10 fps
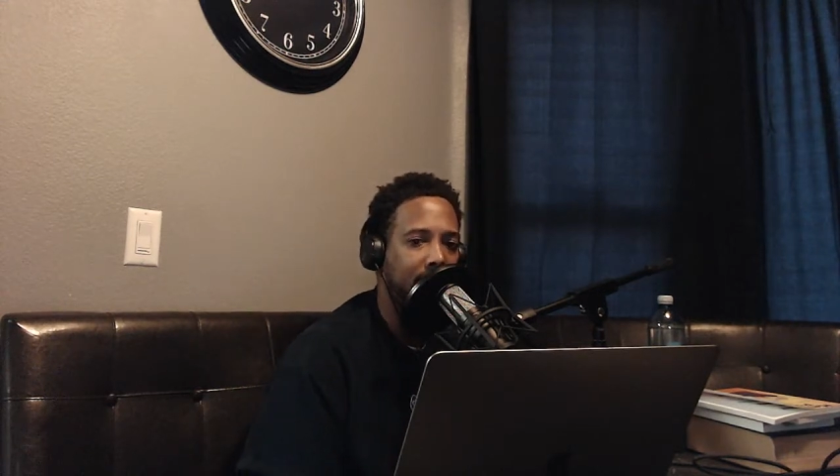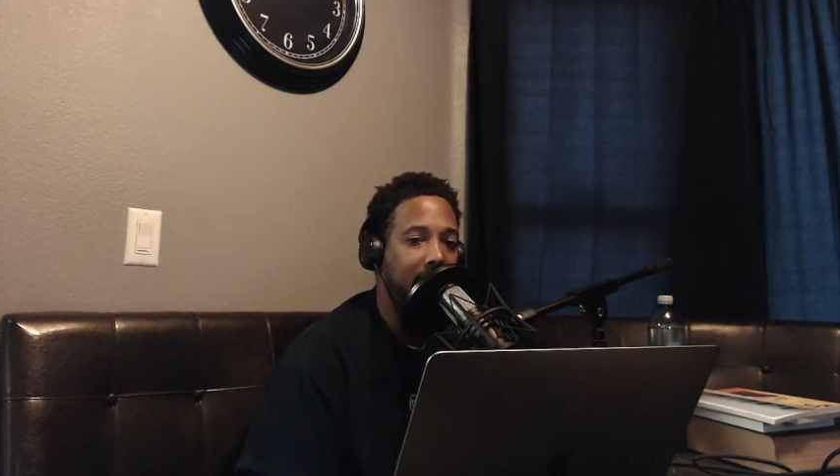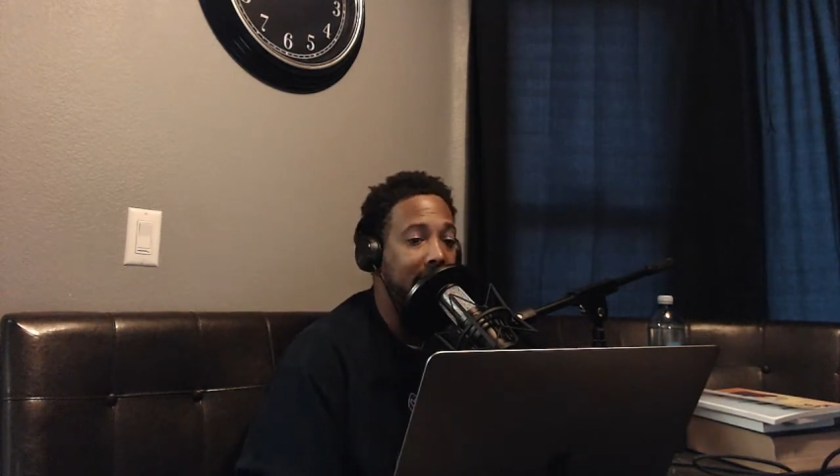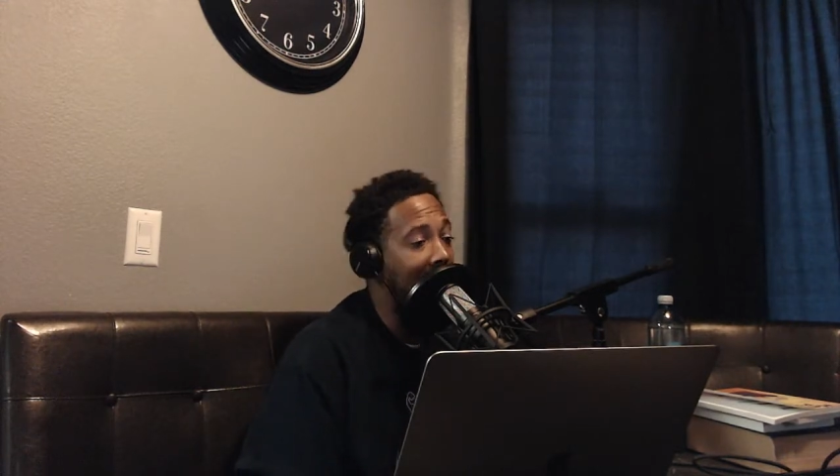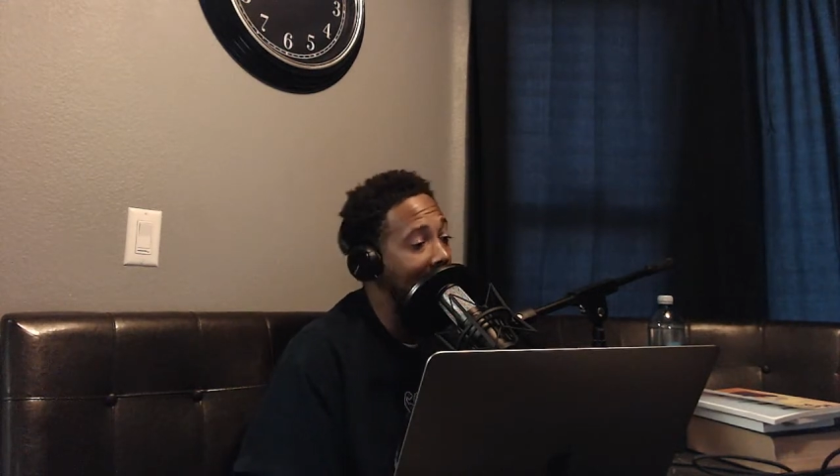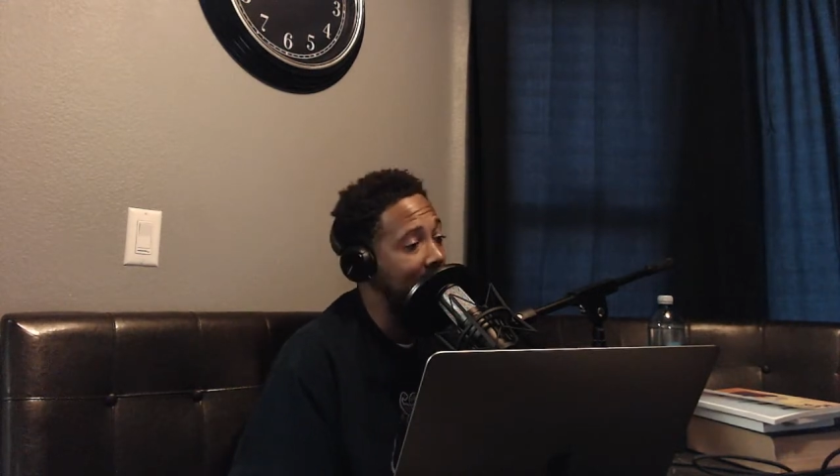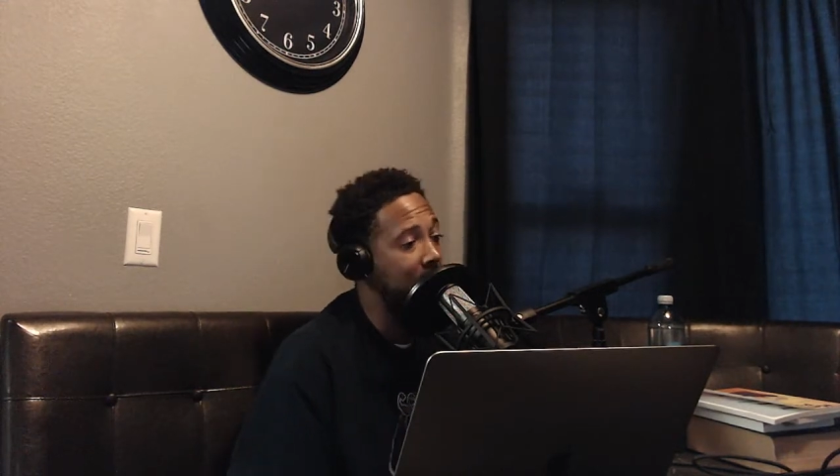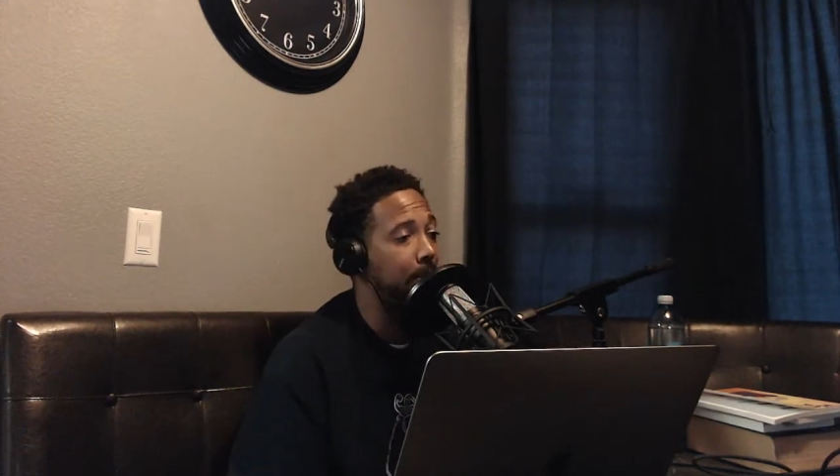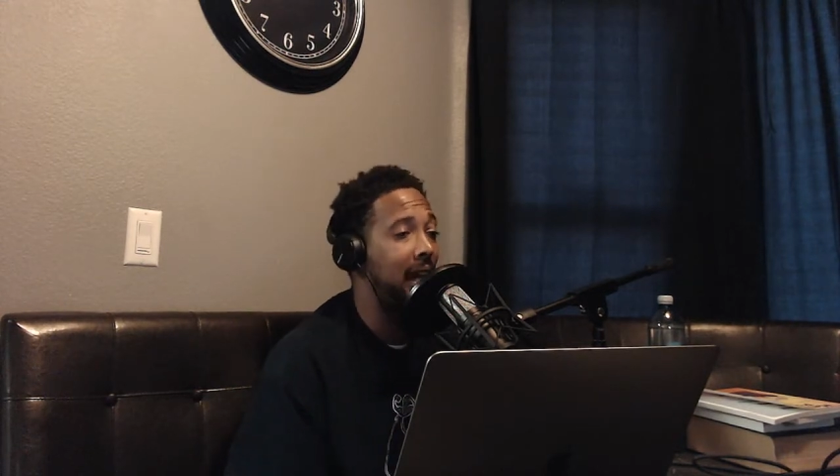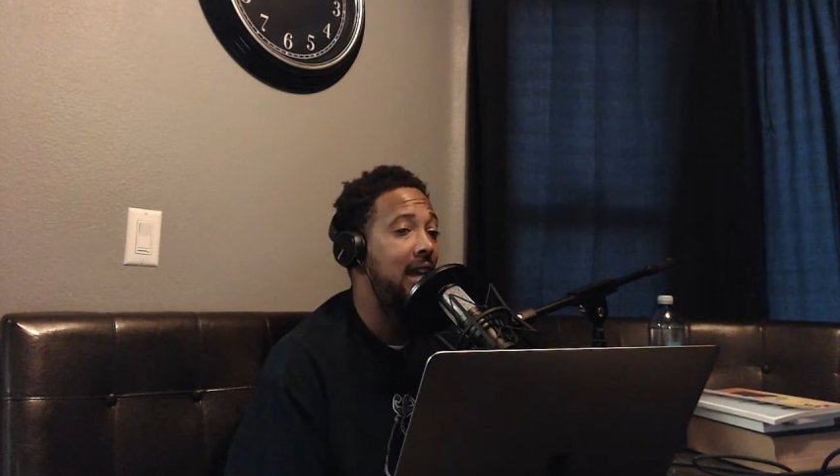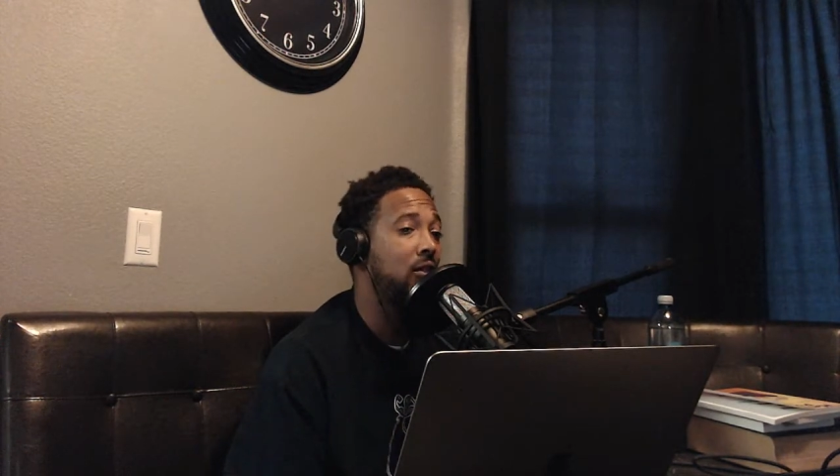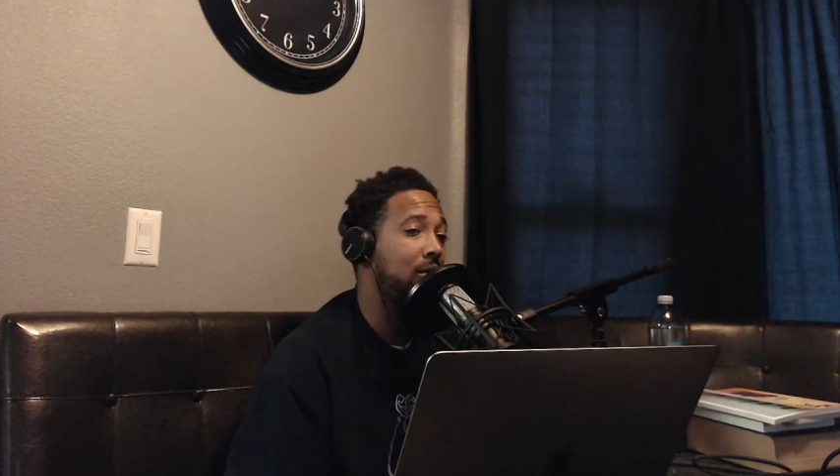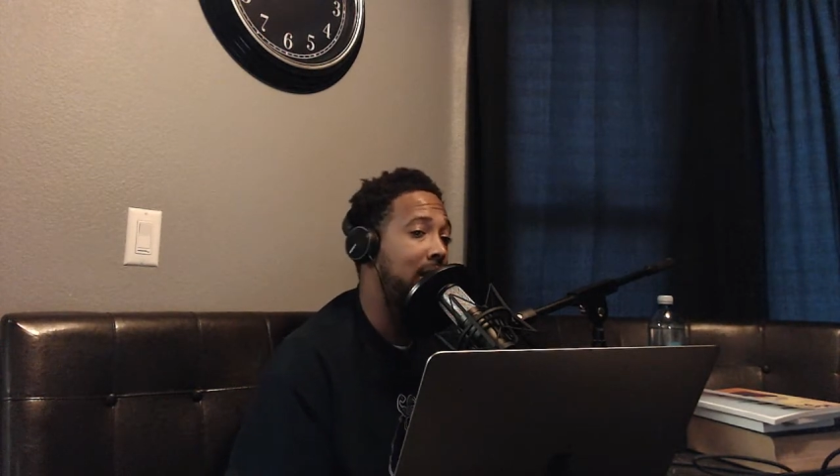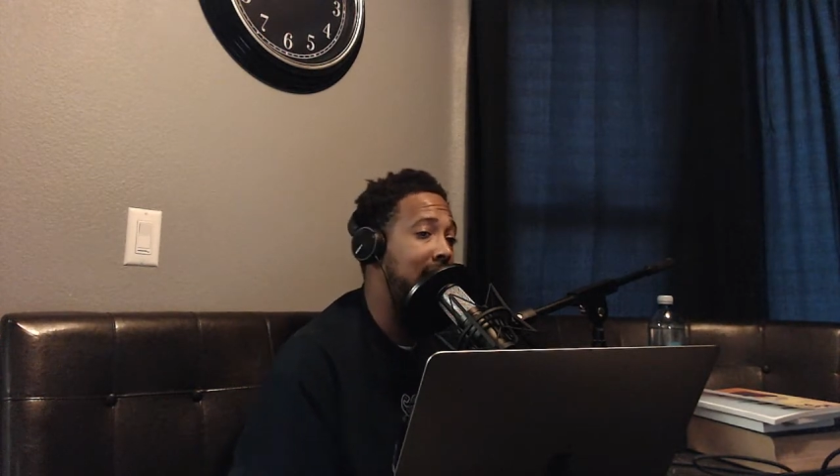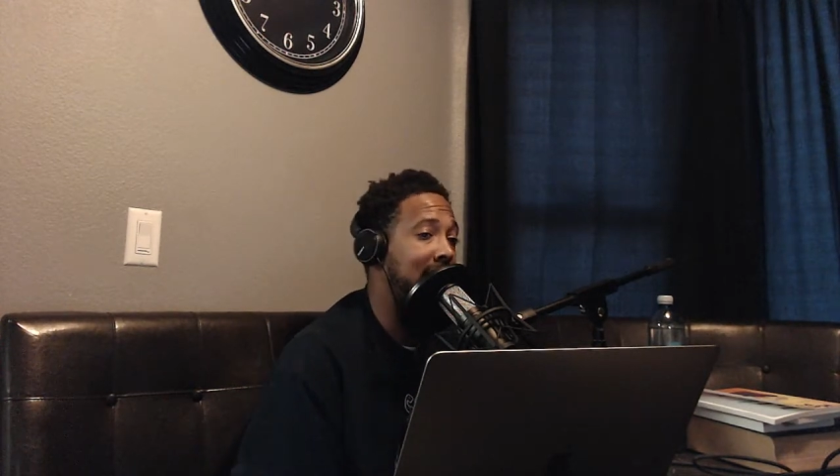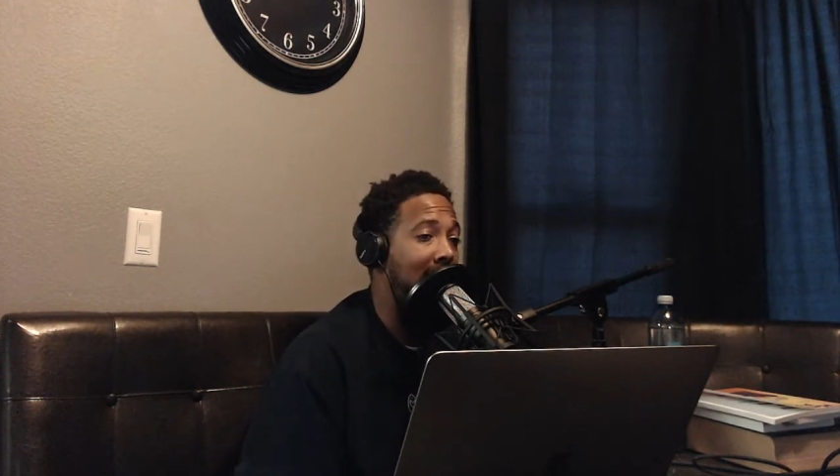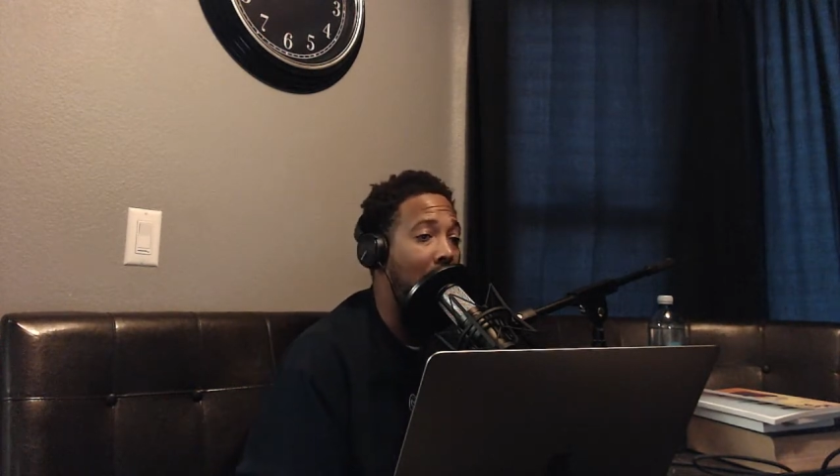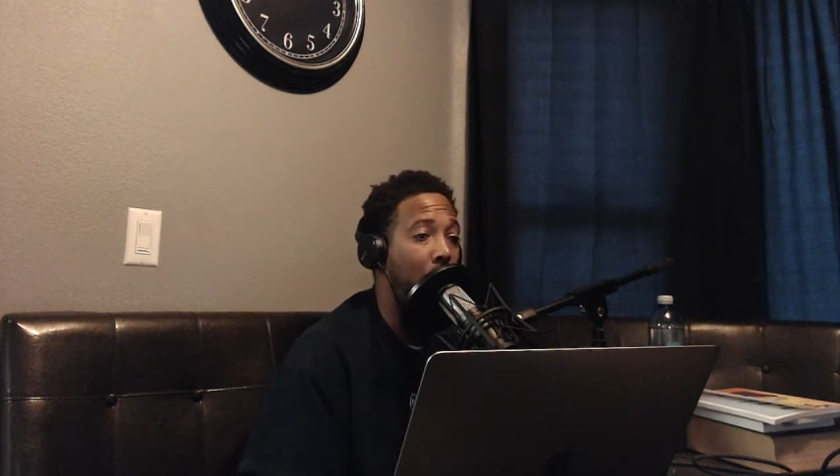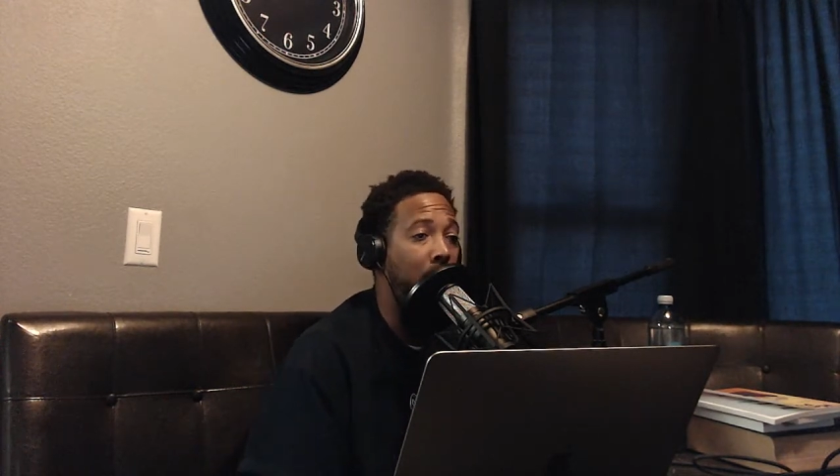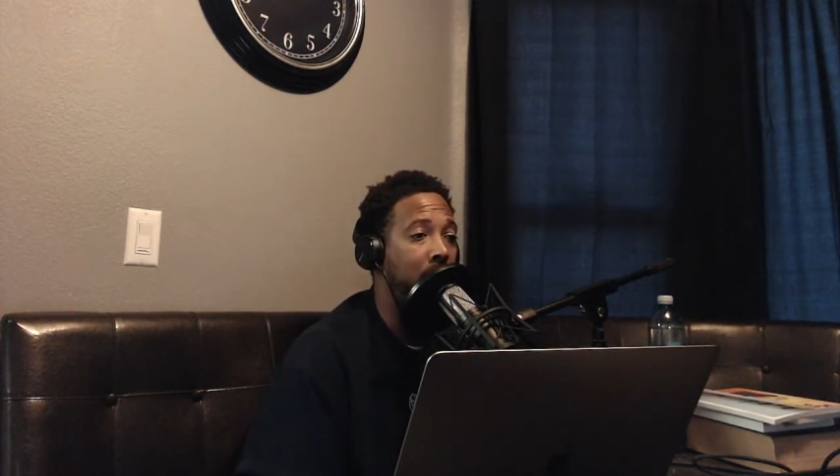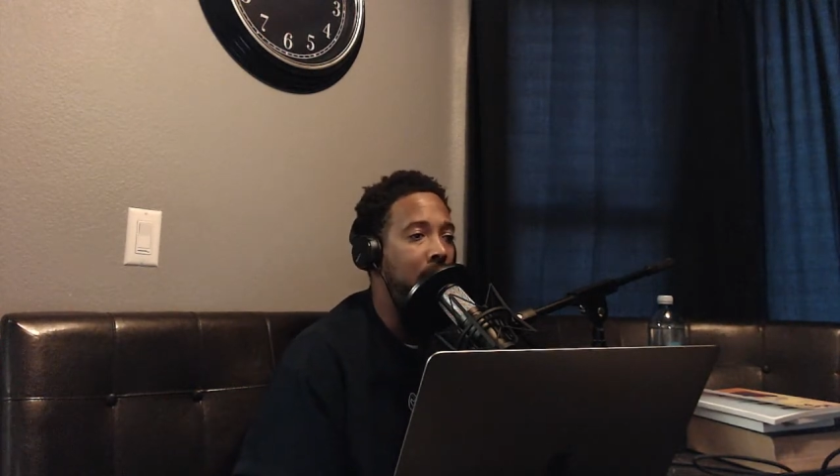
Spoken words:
Because I got some plans on things that I want